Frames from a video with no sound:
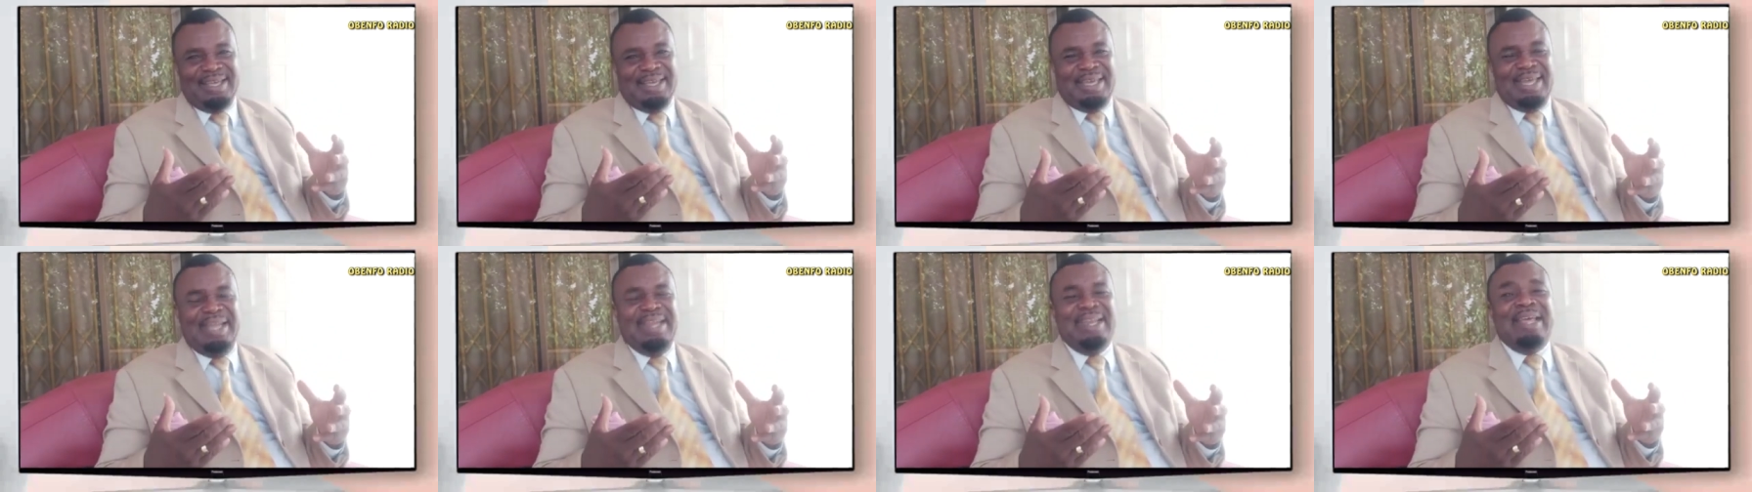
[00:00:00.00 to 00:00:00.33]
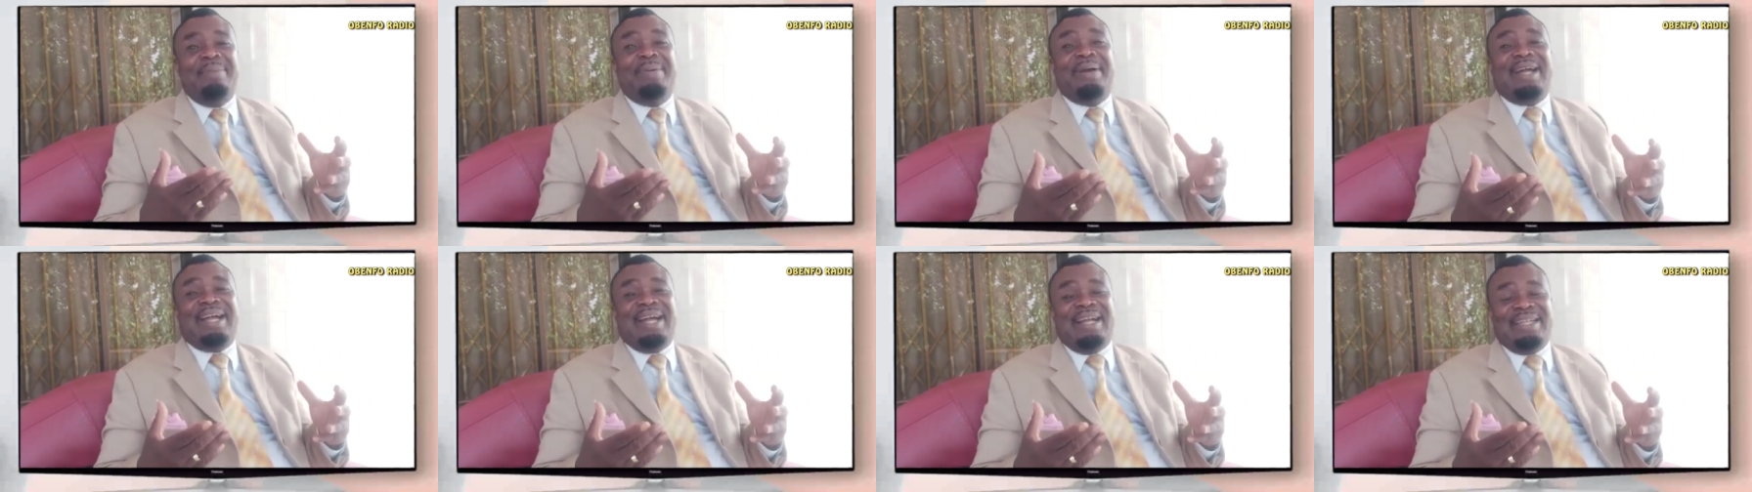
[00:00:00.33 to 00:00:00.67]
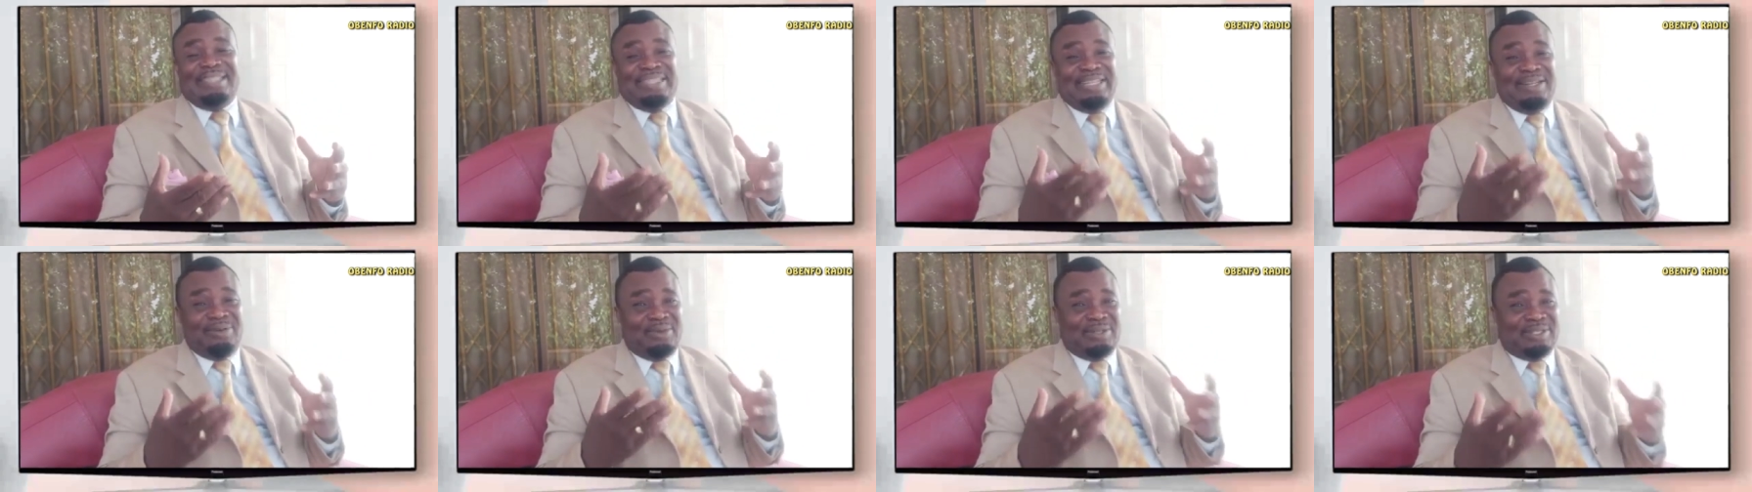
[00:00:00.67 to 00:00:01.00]
He never
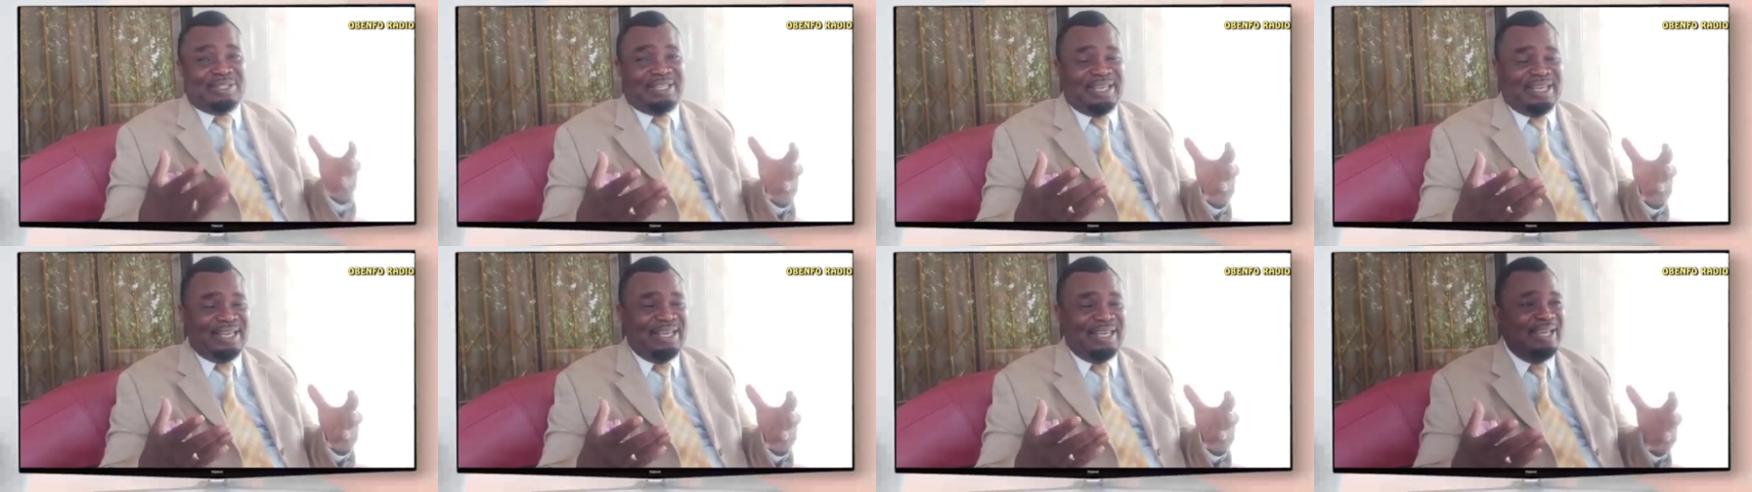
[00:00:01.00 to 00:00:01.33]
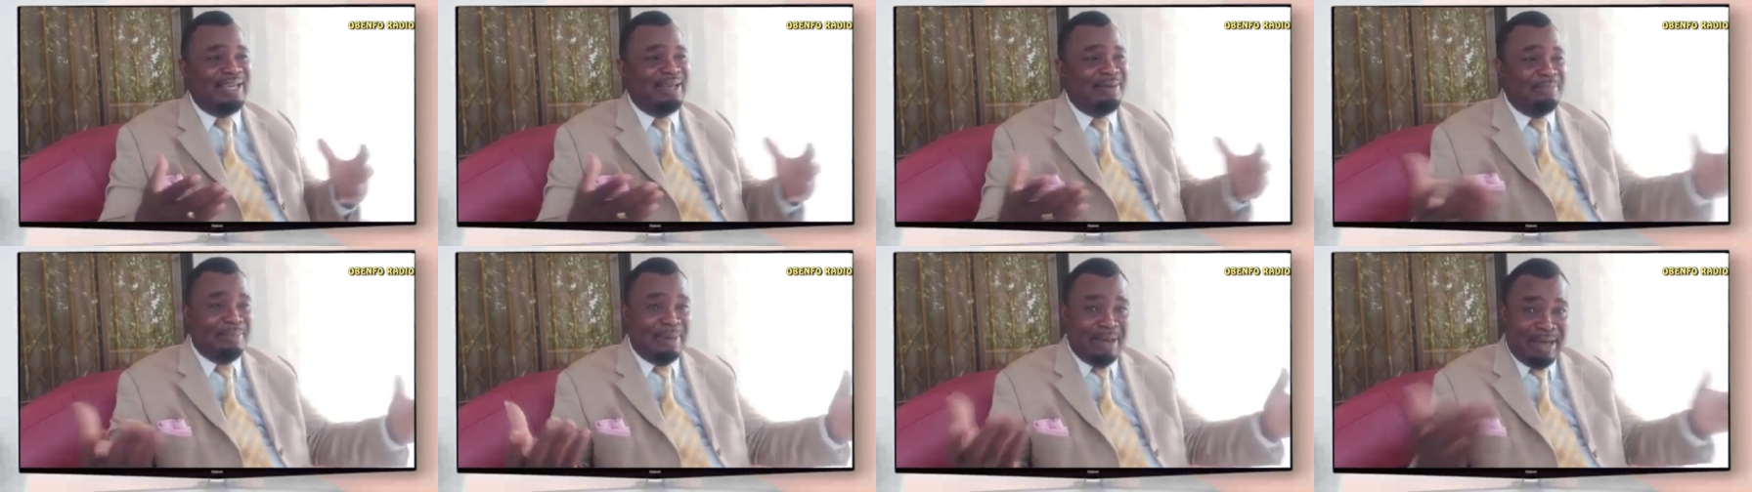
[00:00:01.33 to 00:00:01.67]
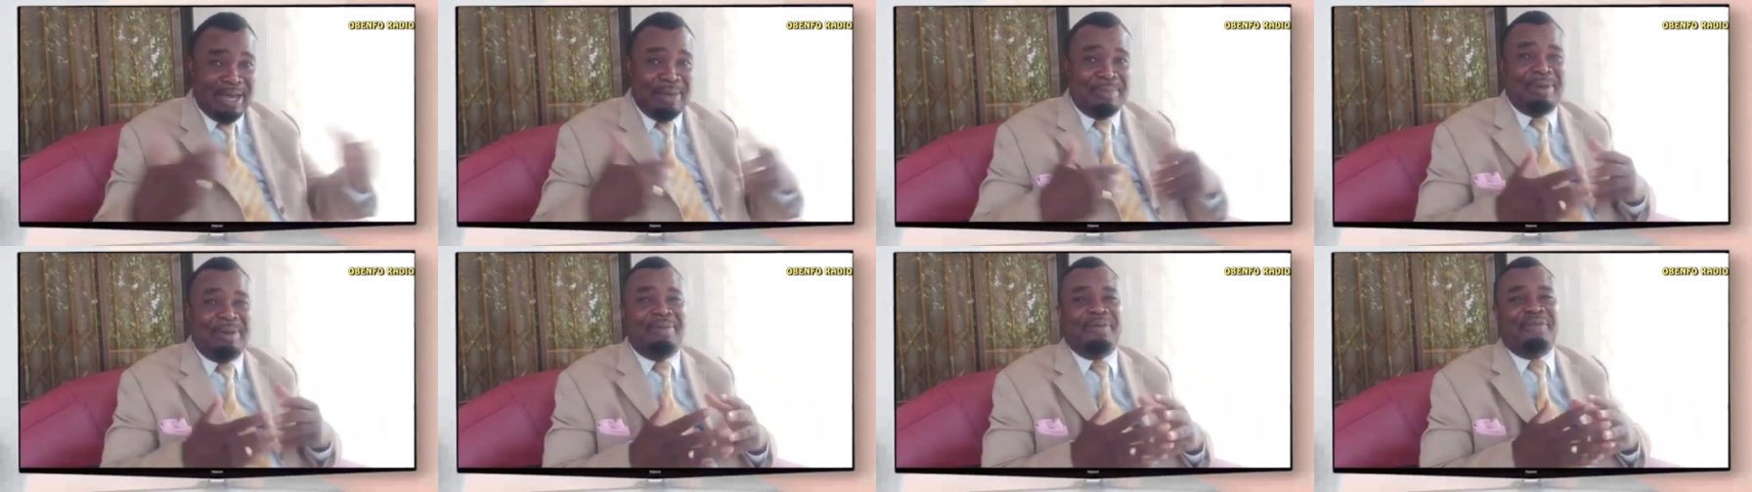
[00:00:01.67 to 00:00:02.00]
catch there was say,
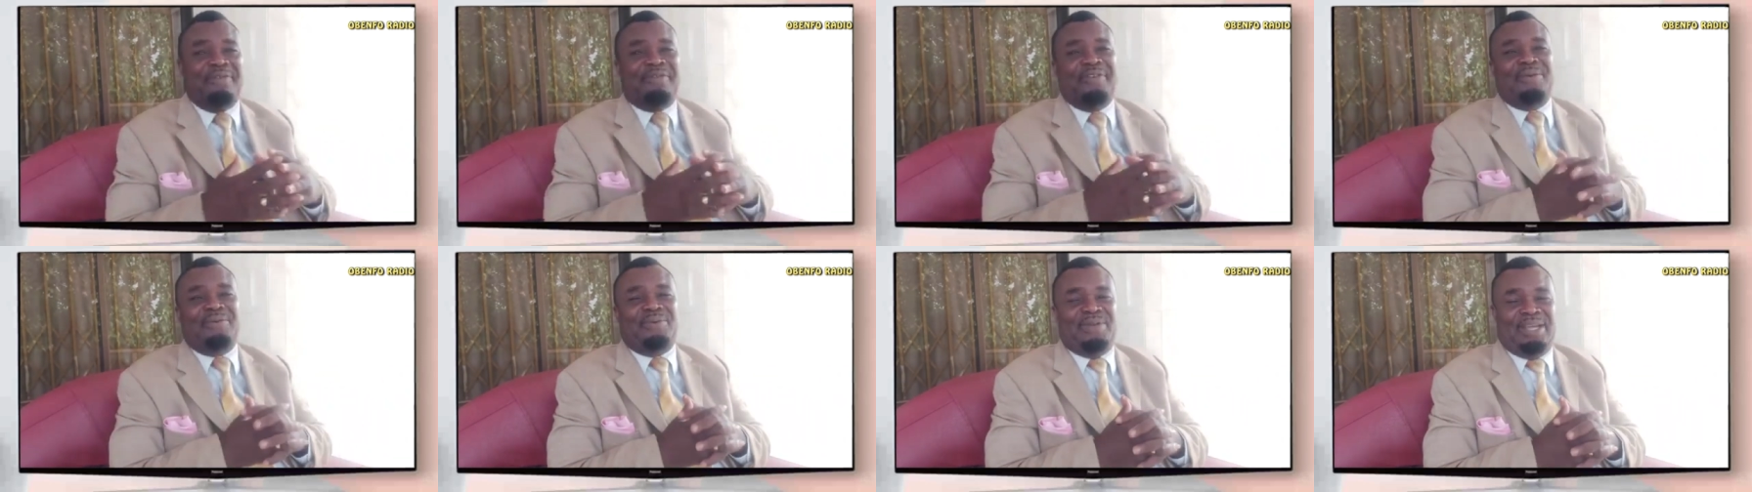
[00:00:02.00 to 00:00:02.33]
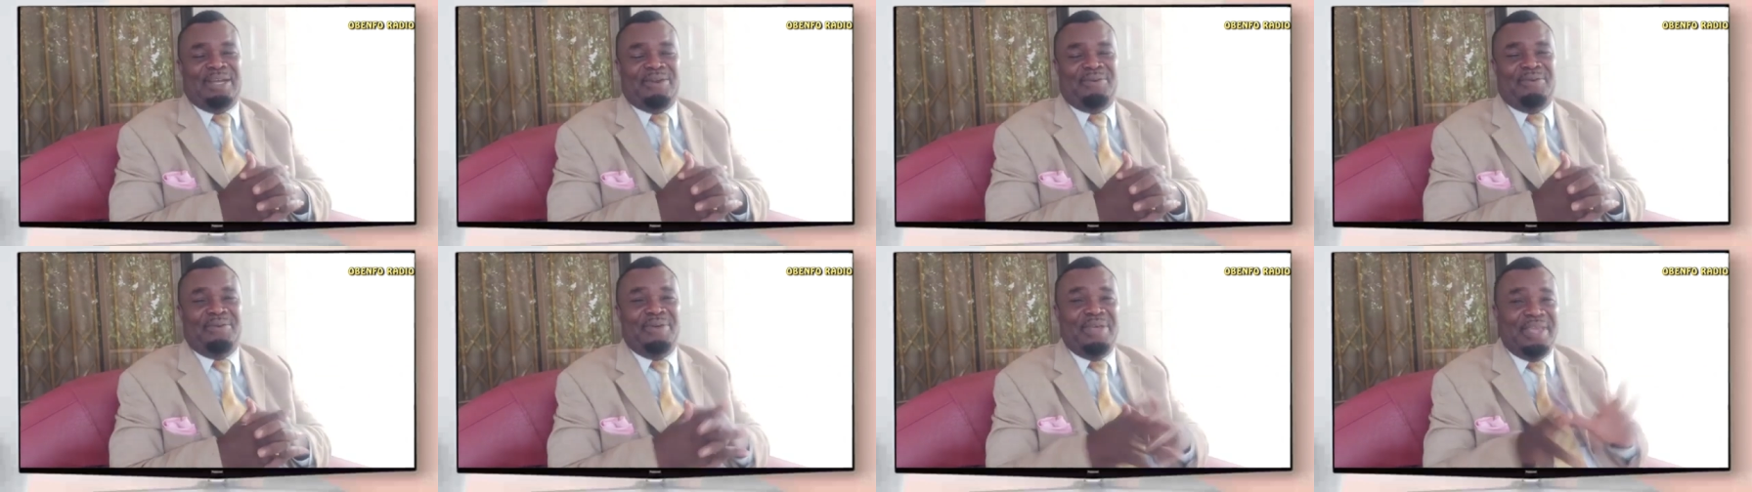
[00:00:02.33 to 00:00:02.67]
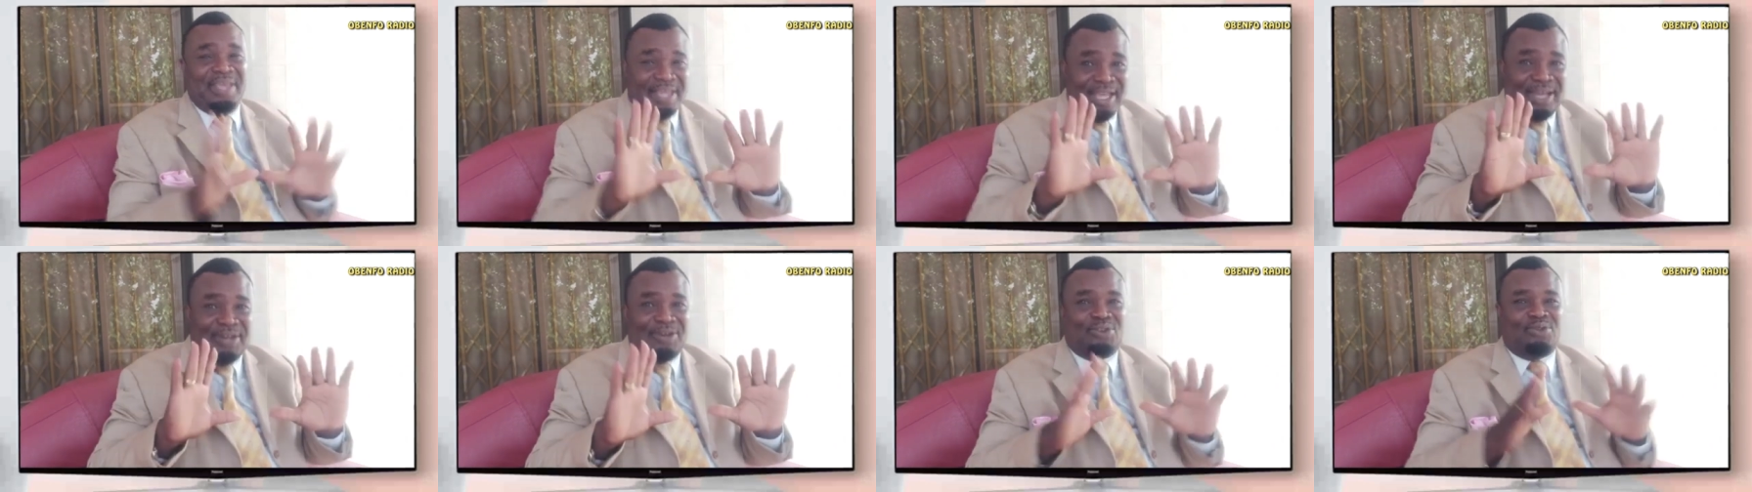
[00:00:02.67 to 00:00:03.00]
Mahama,
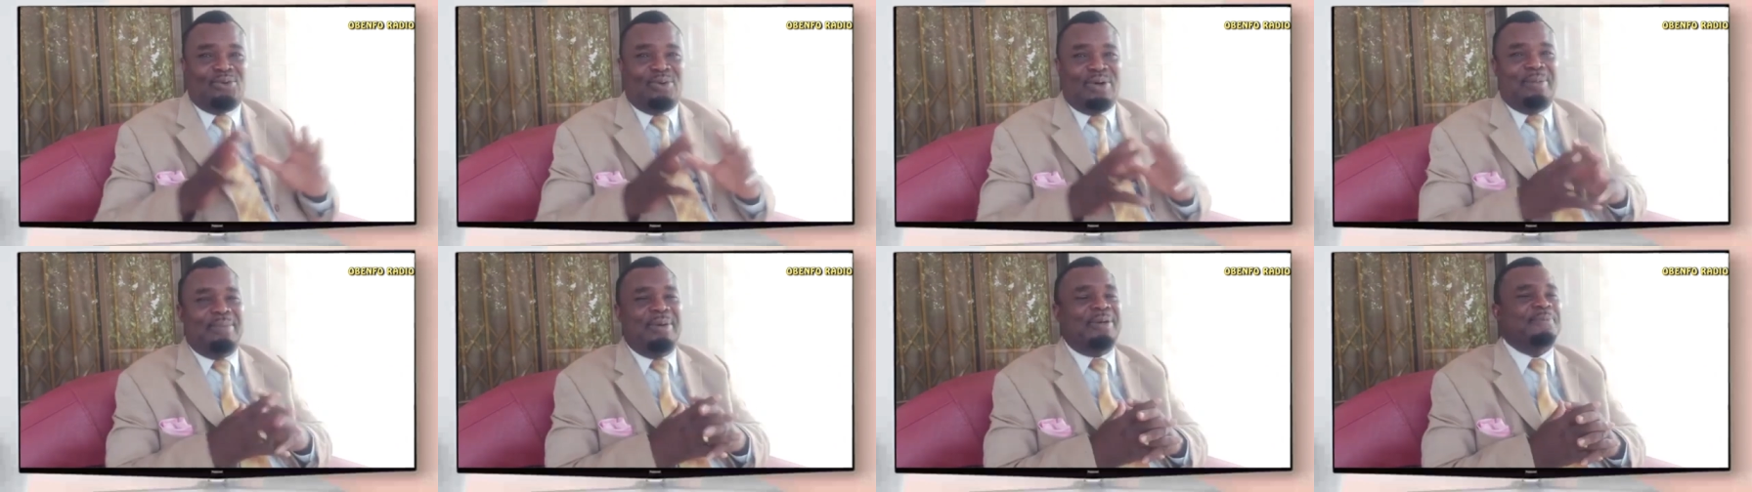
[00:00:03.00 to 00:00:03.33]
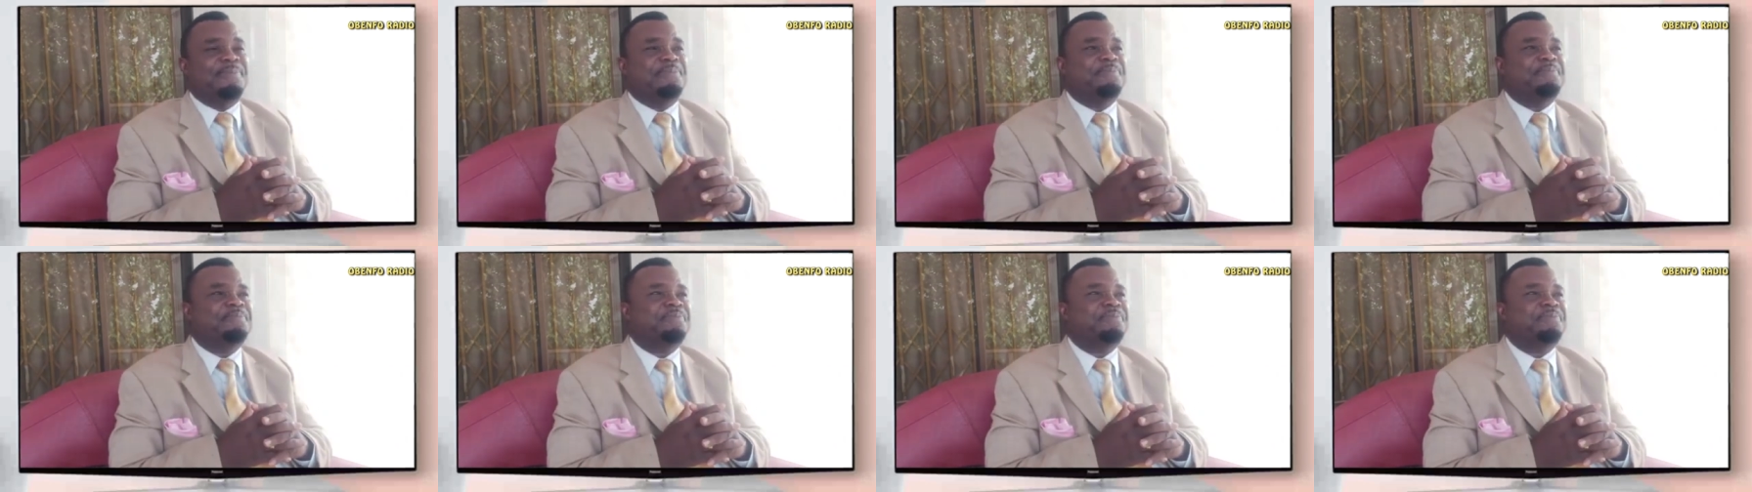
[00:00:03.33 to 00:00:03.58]
Yen Twaba.